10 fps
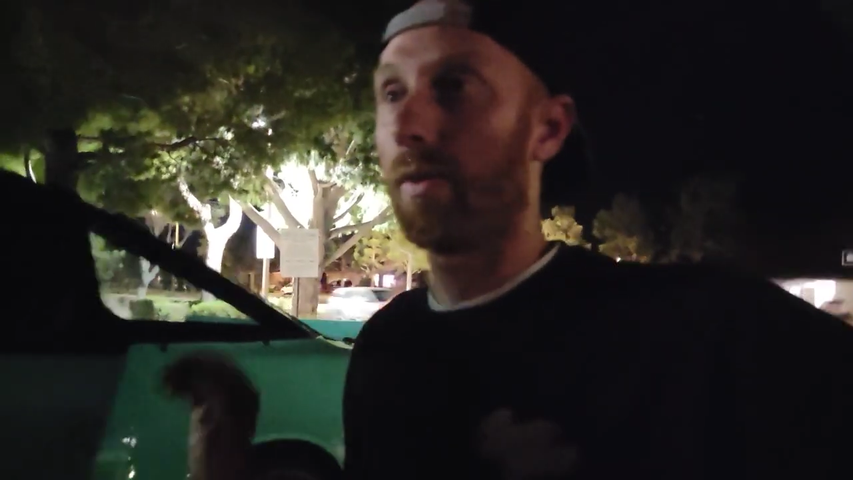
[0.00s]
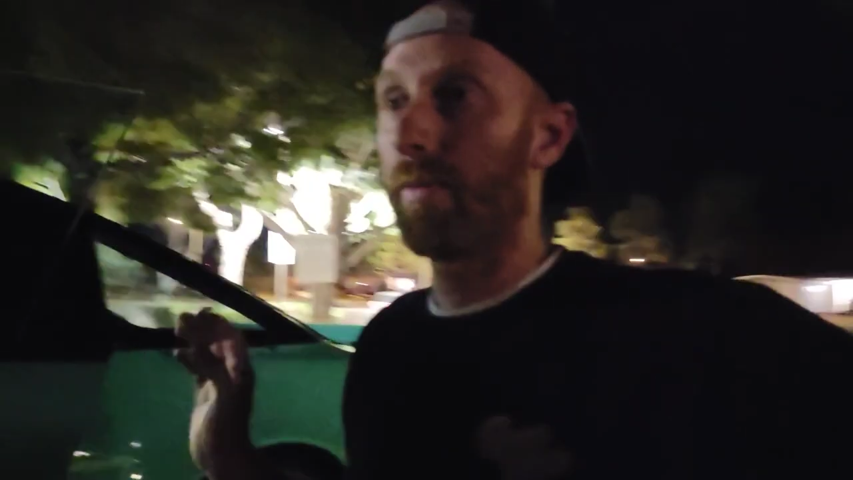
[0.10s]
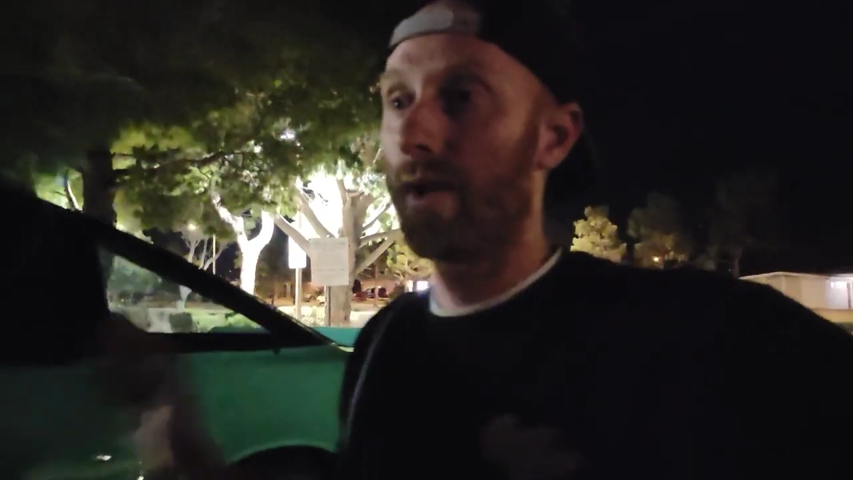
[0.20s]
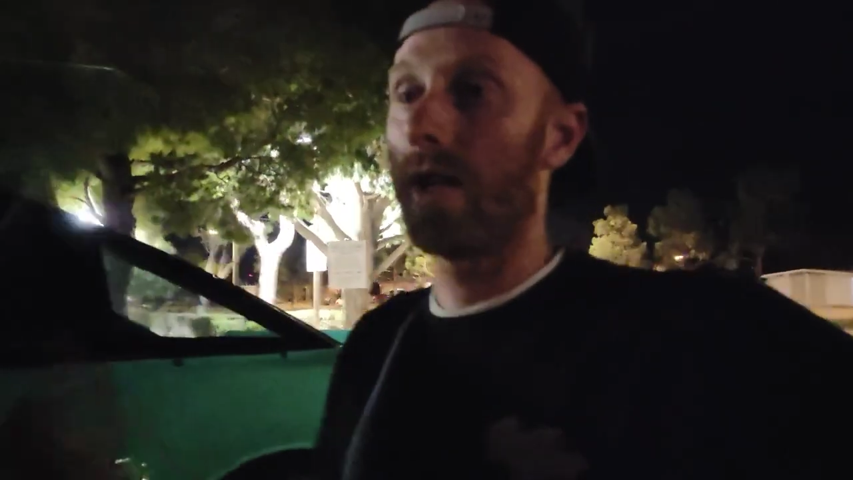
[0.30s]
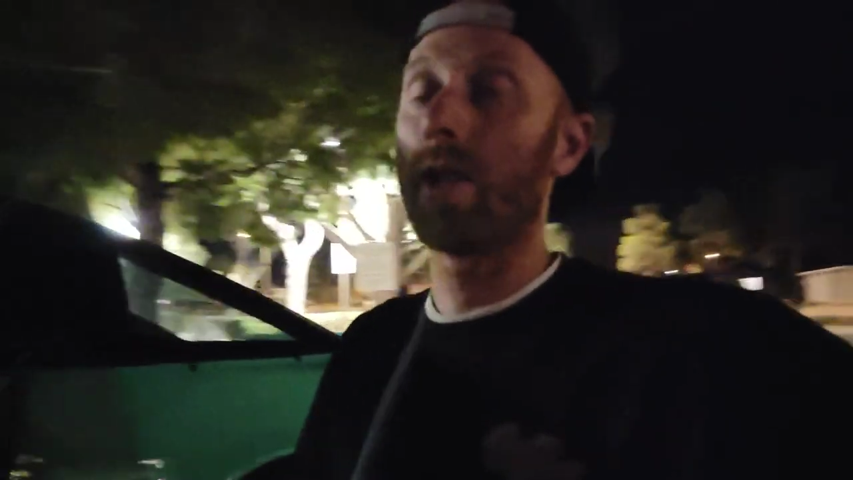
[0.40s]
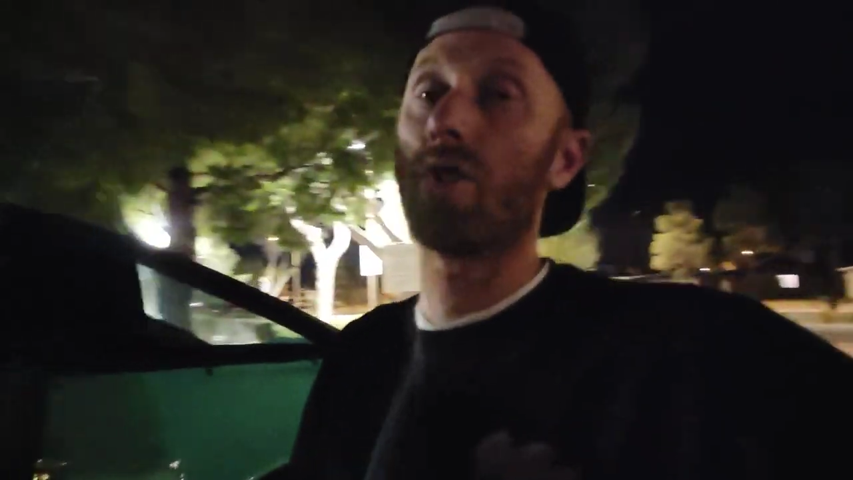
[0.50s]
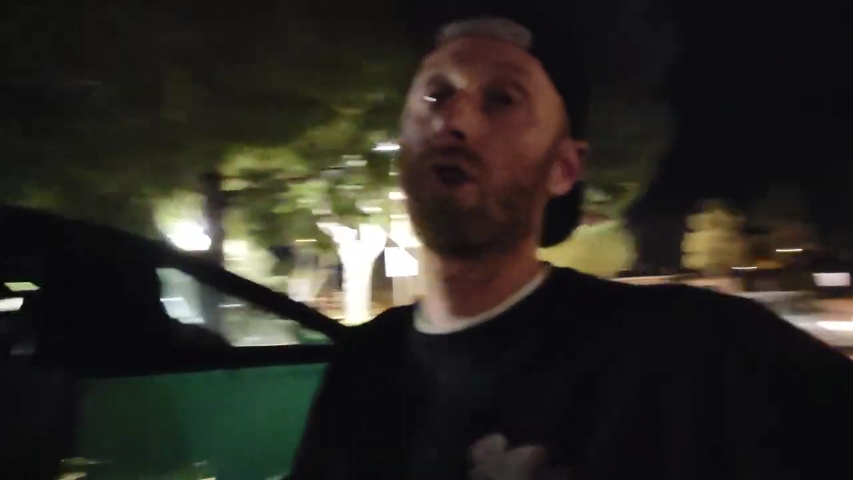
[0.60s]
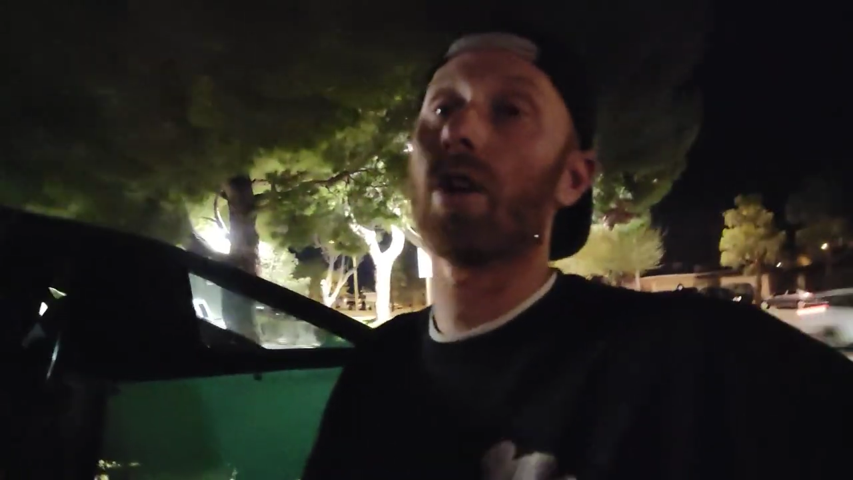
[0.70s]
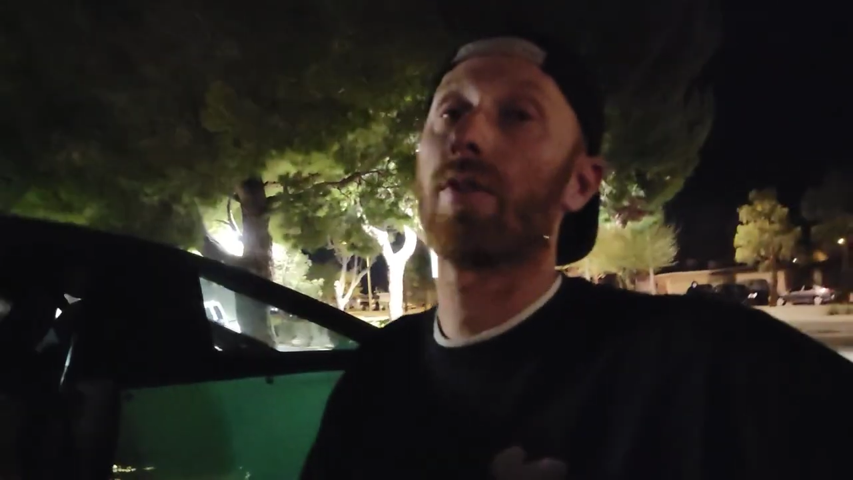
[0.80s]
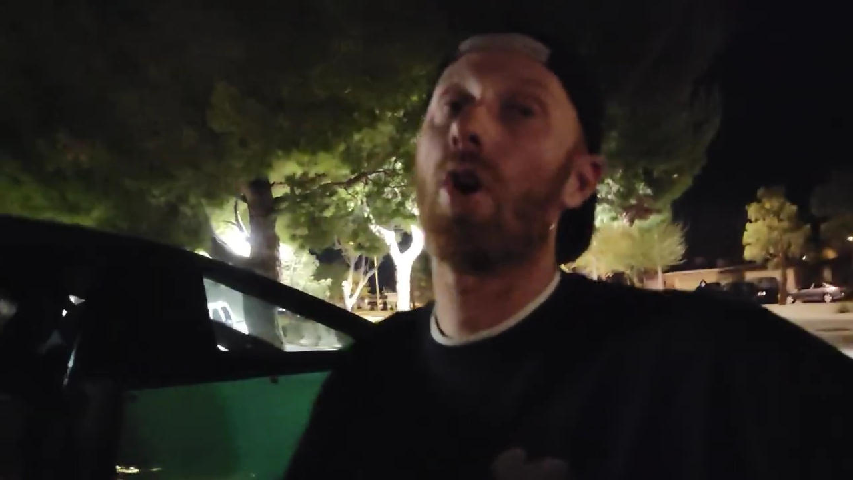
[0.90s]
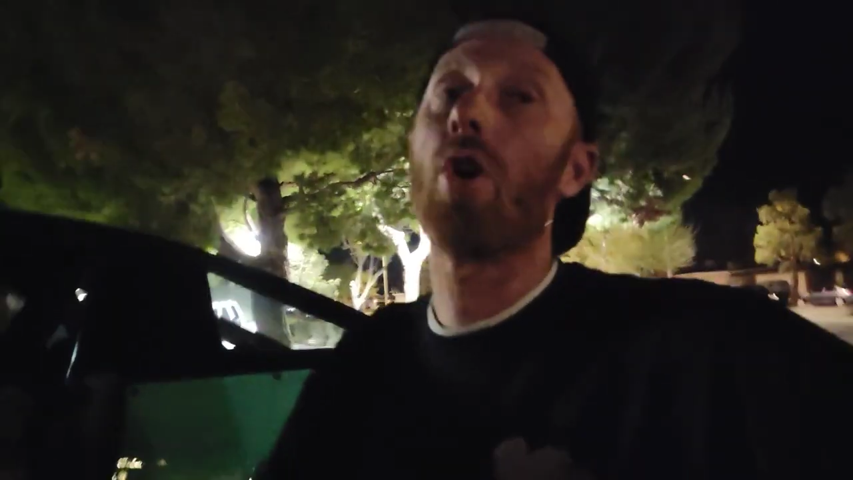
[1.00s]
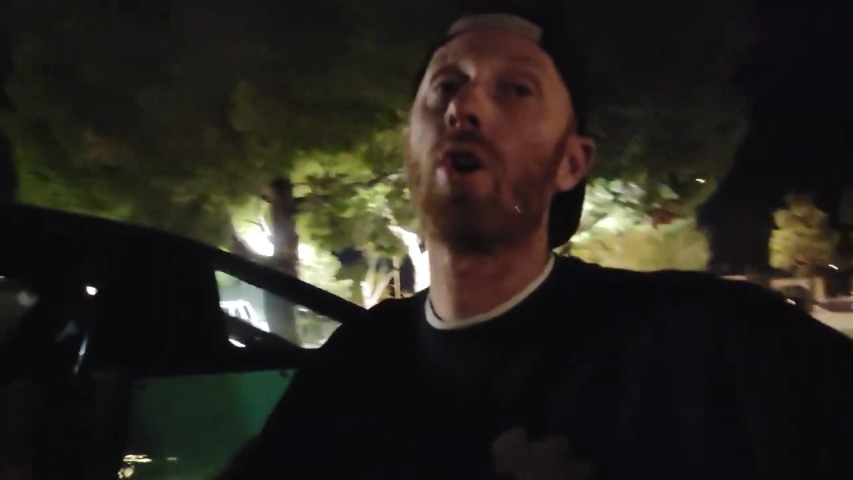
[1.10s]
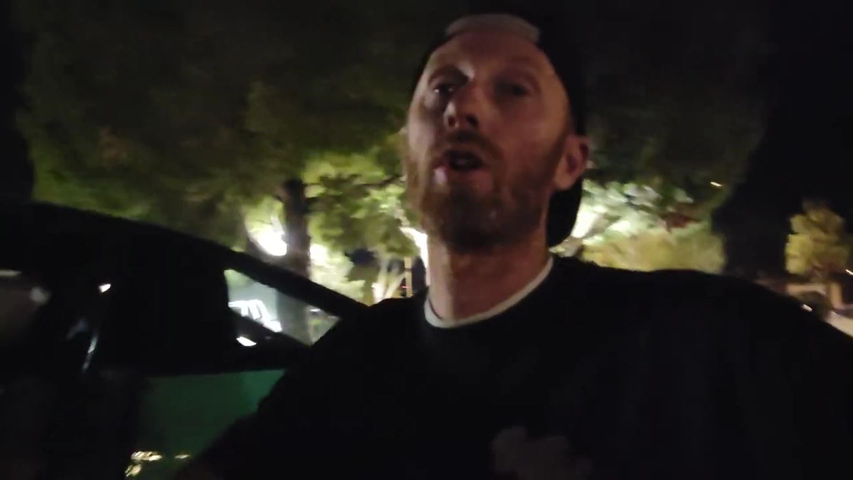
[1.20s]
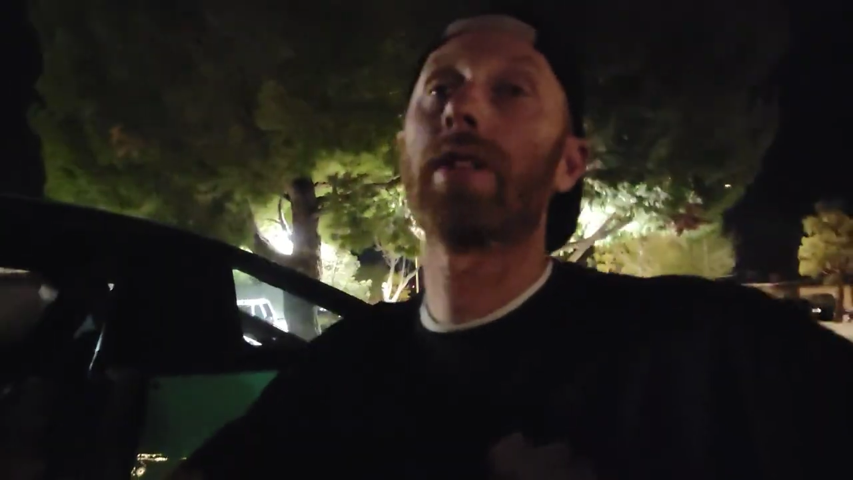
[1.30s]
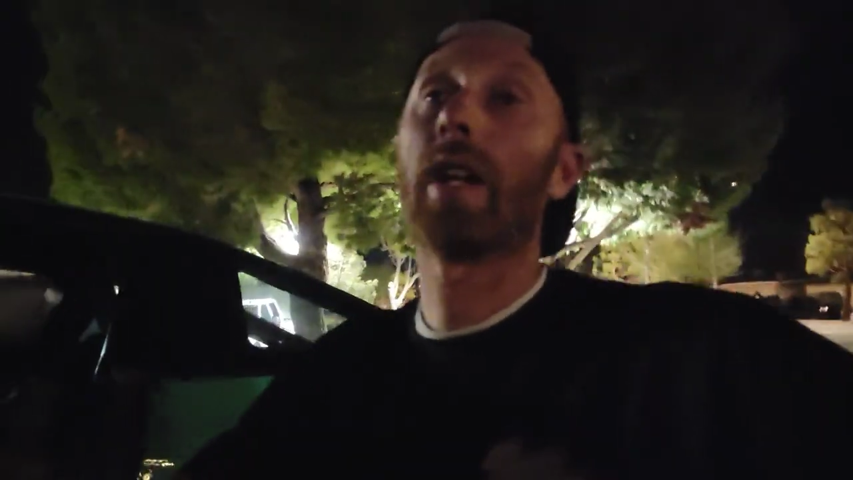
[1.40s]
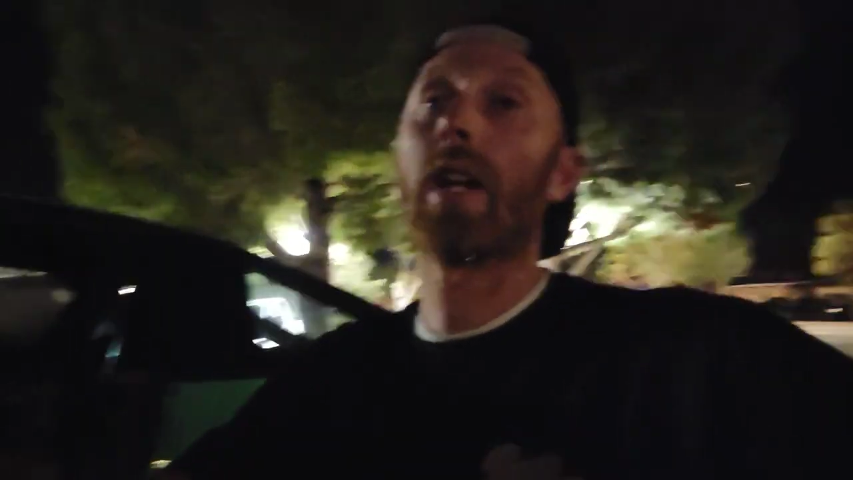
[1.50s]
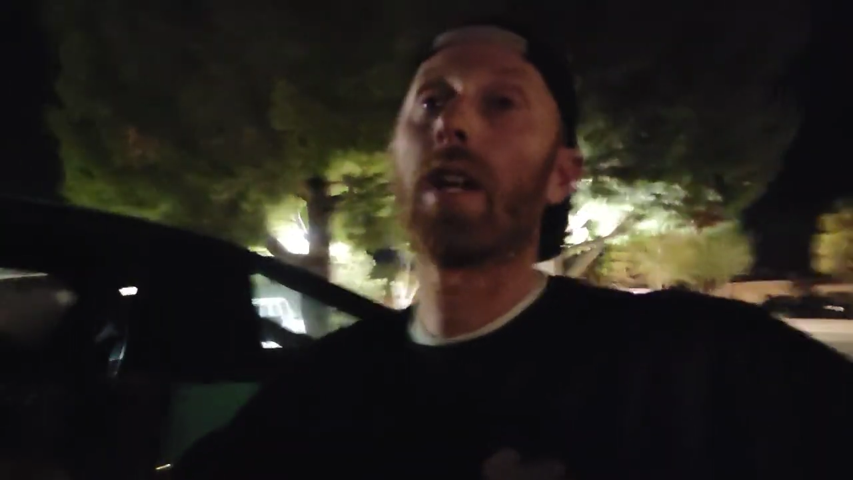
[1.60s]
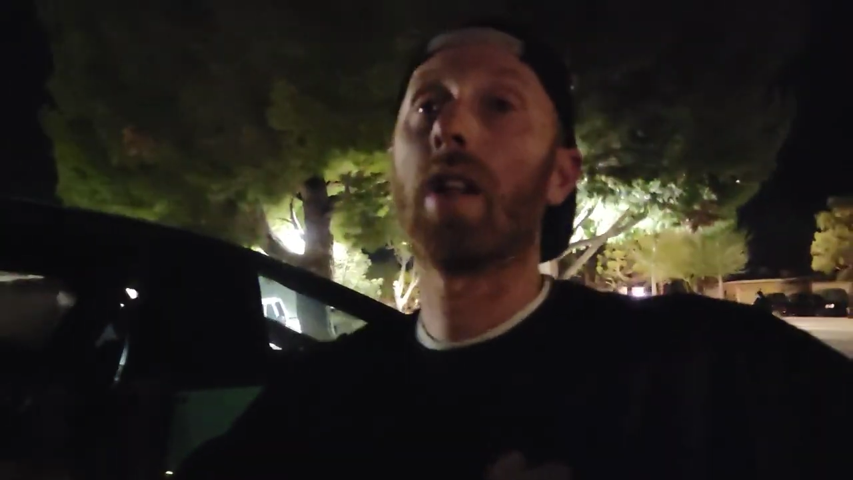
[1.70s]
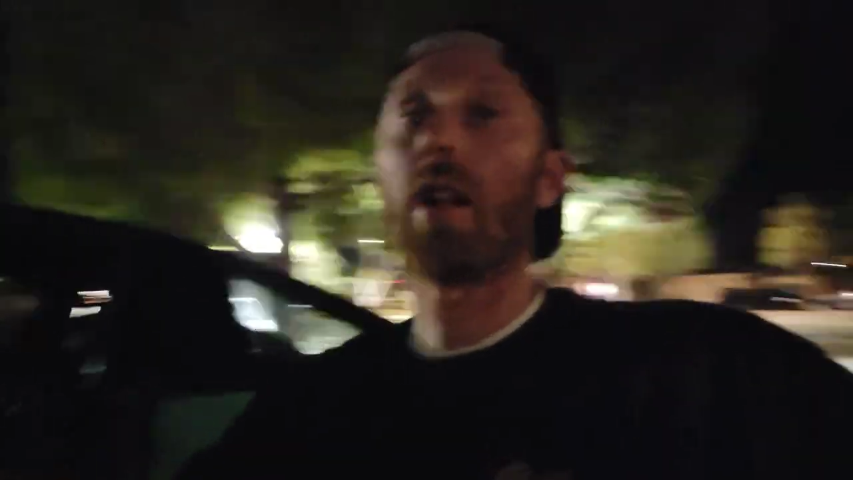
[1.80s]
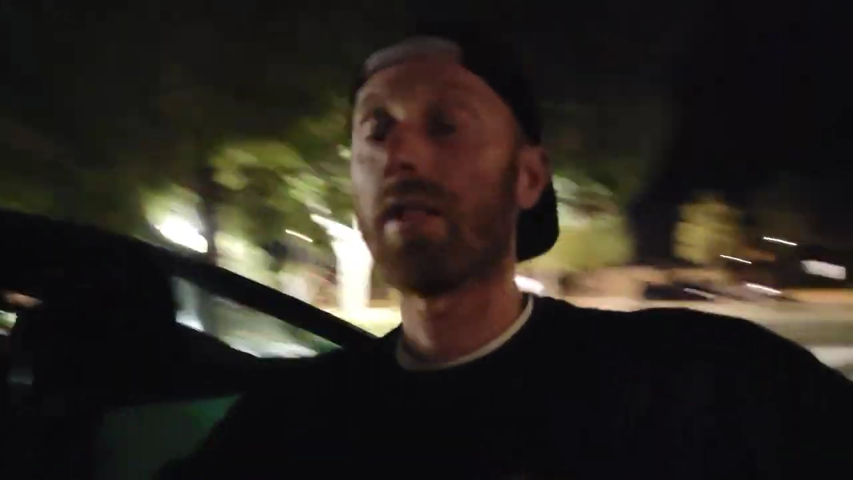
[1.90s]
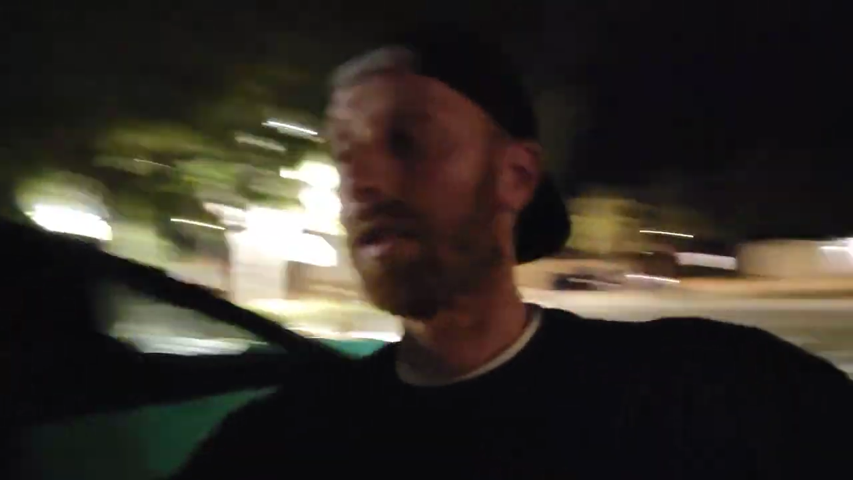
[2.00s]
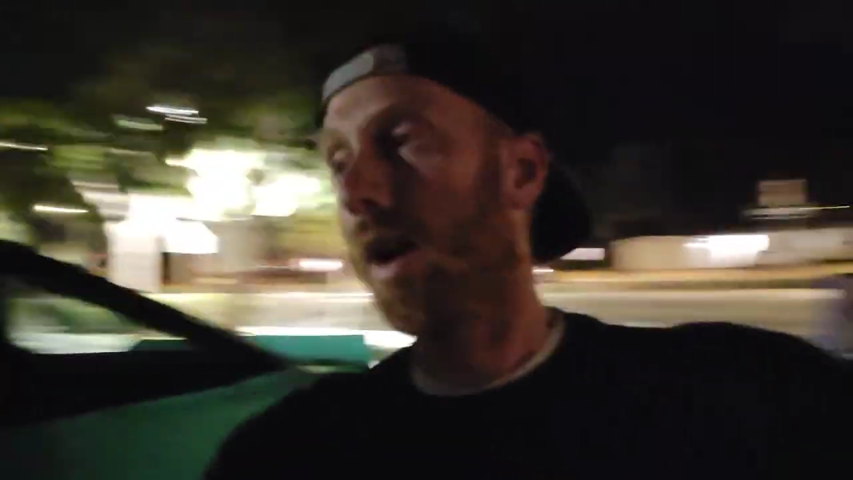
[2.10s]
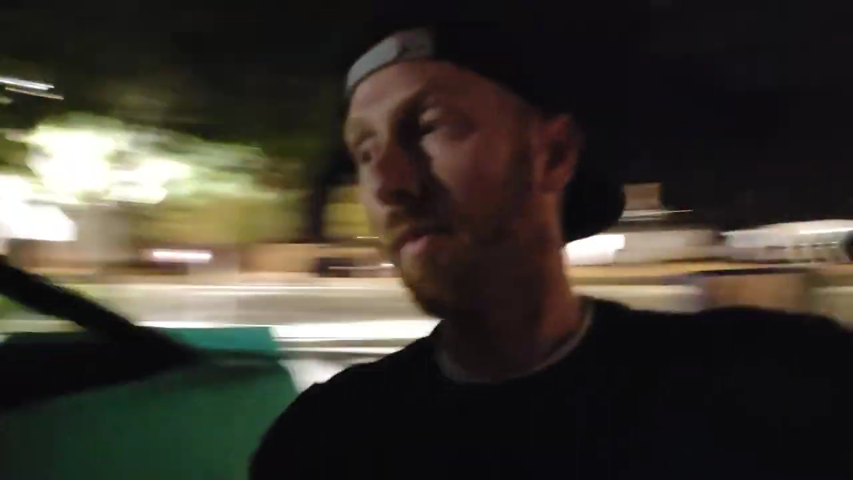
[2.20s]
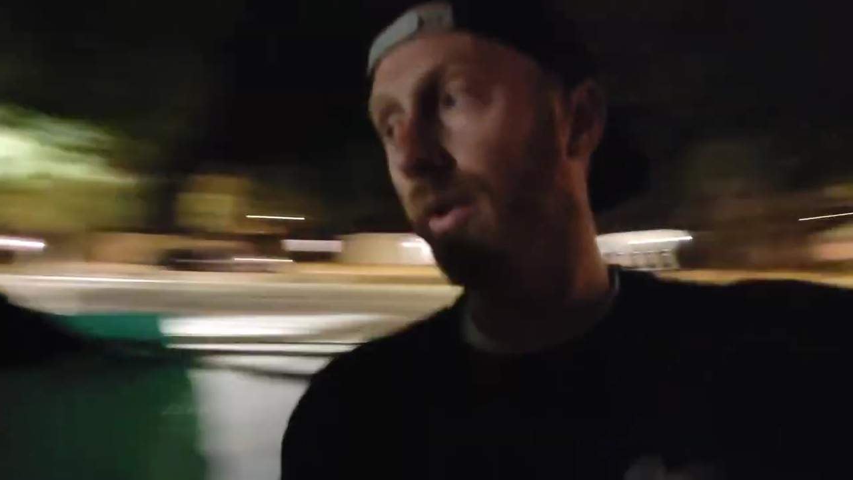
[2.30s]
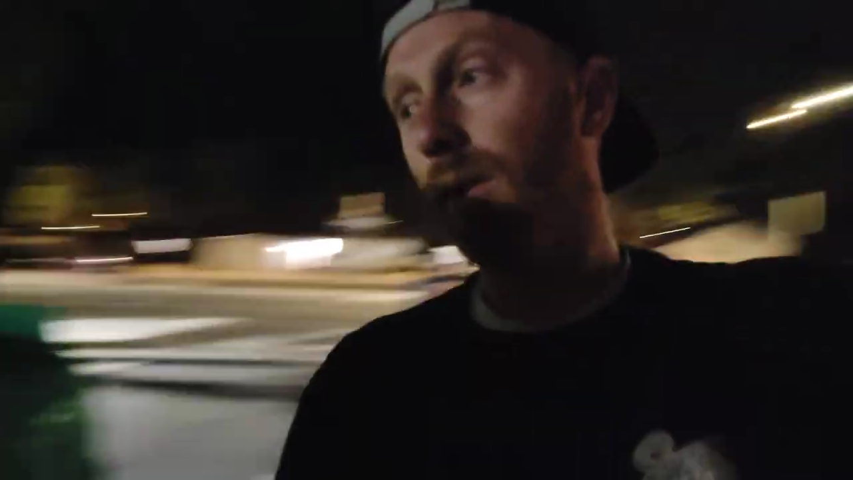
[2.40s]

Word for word: We've been in the truck all day, nonstop,